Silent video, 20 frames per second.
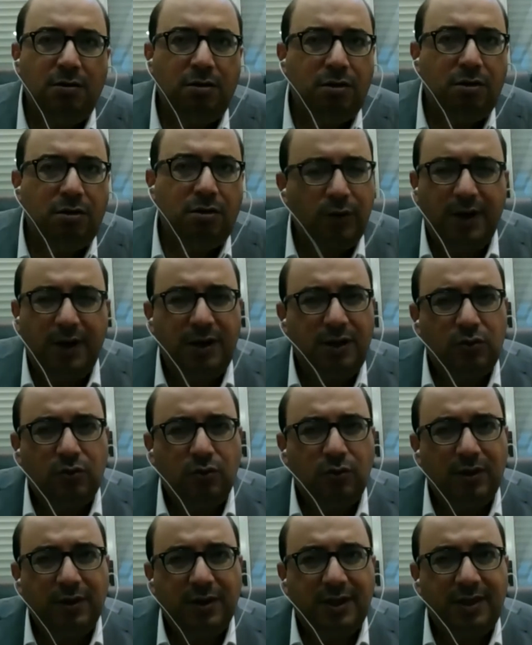through any
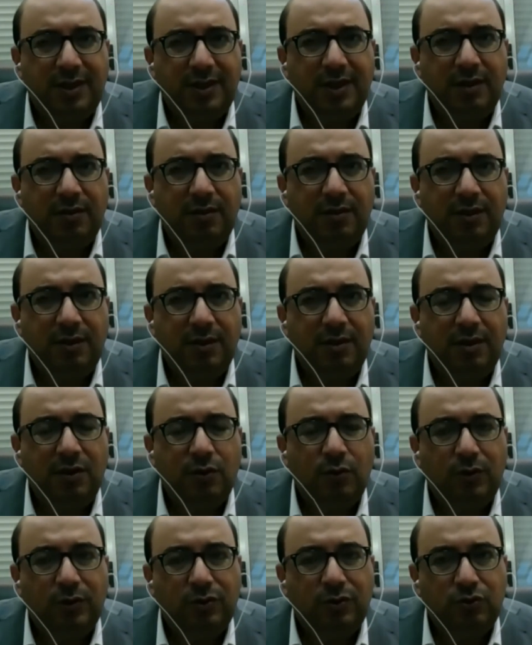tool that they
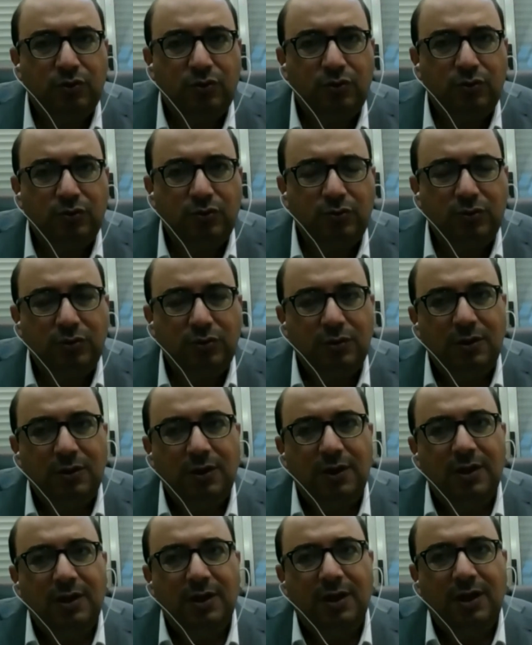want to,
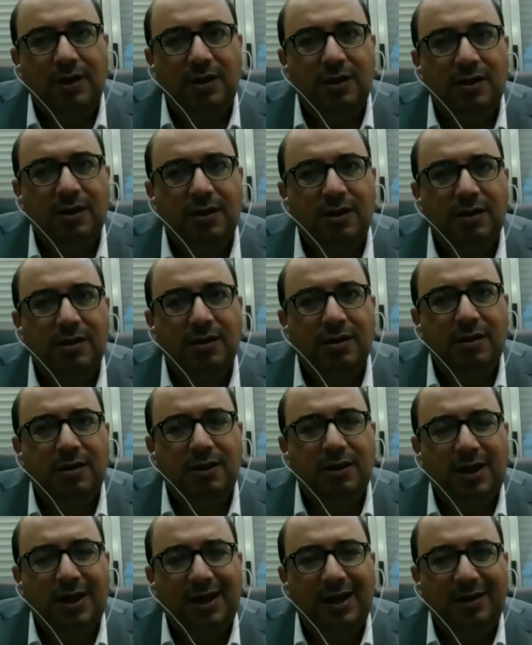and they
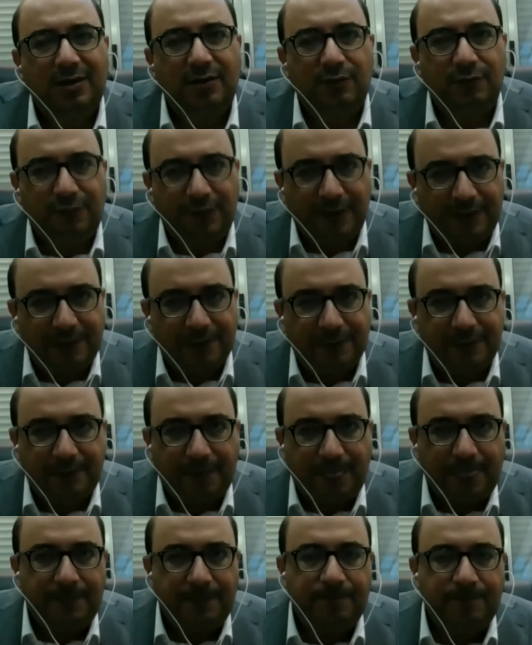can invent.
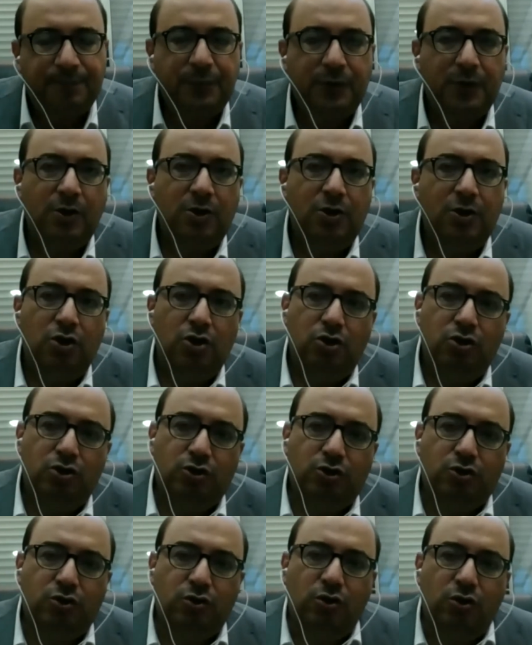
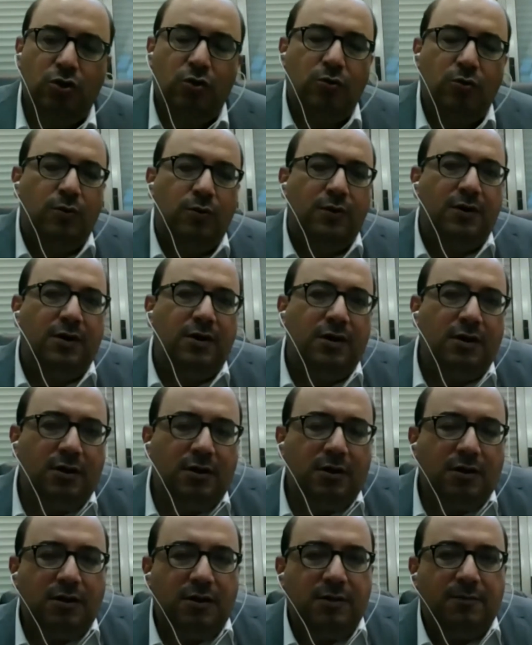So
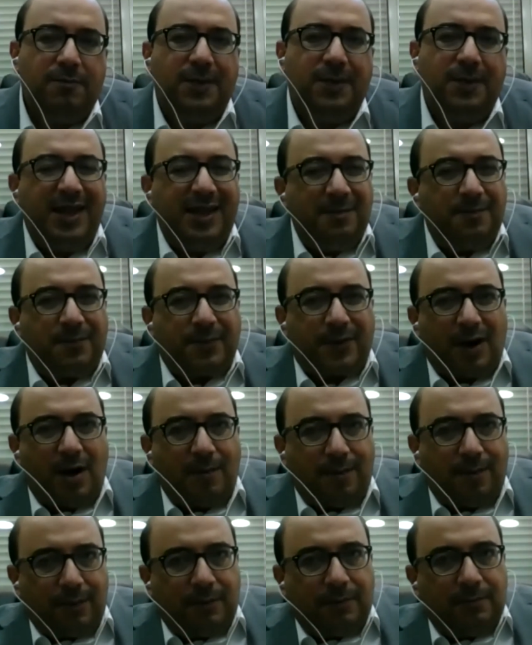the main
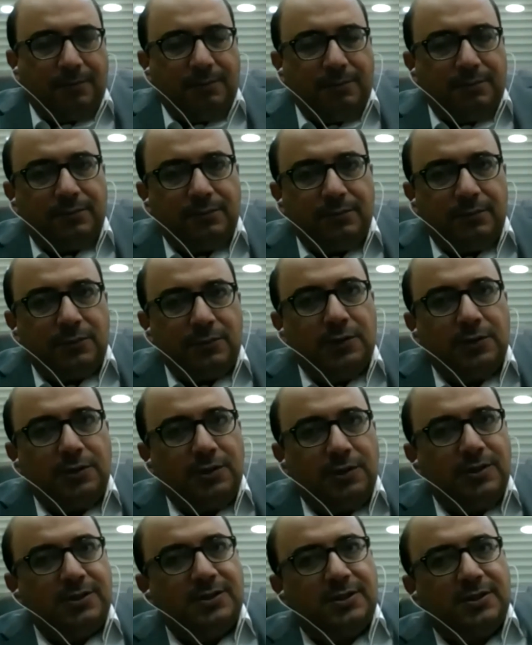problem
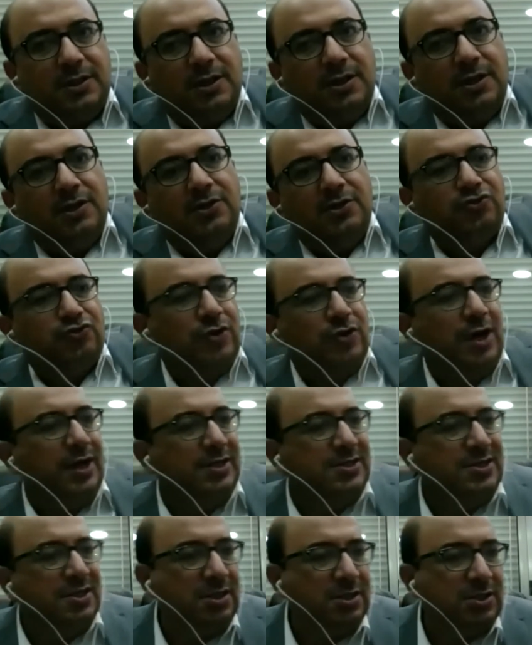is the Israeli
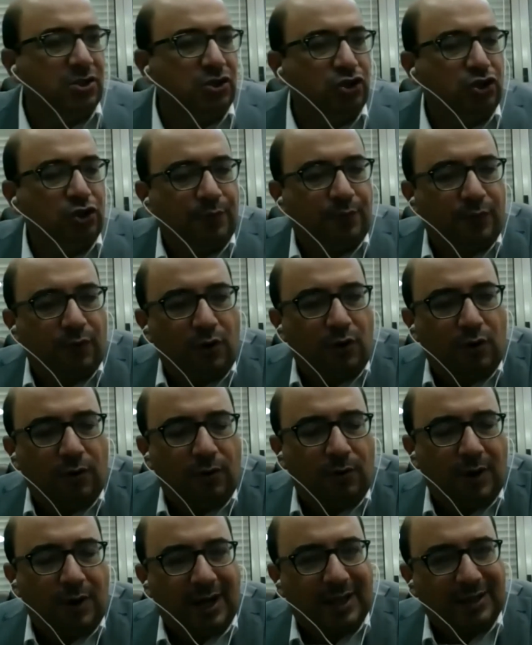citizenship law
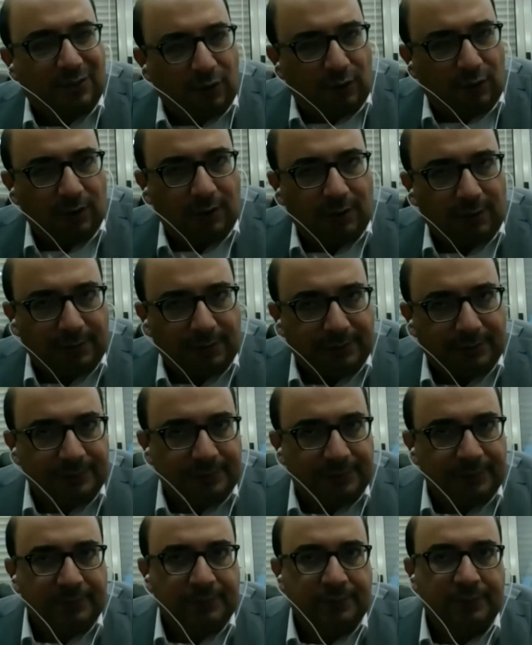at all.
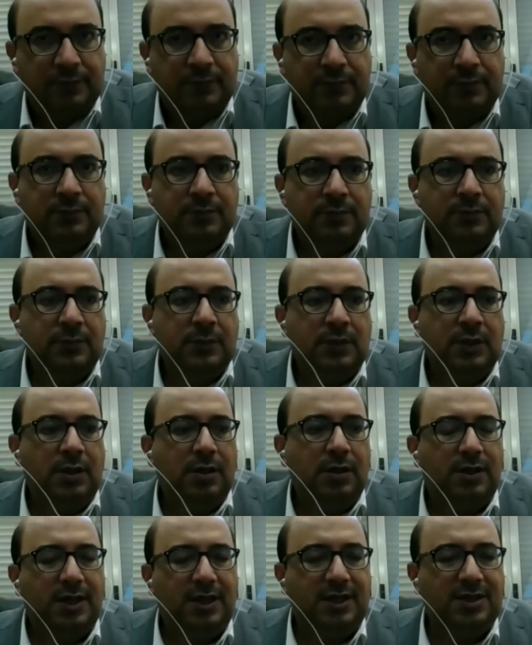
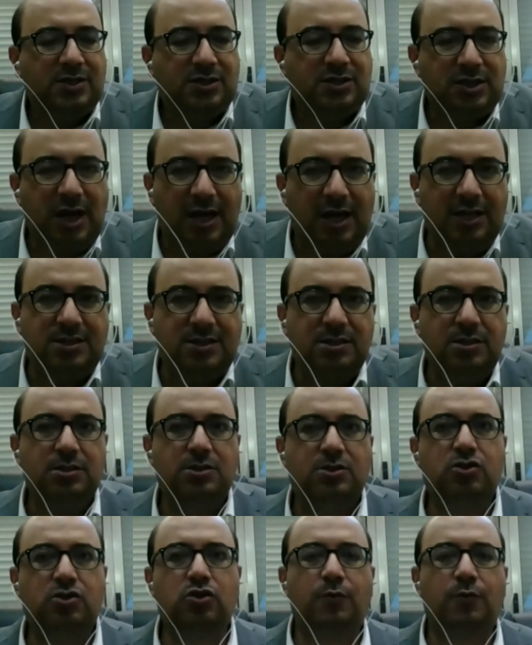The Israeli citizenship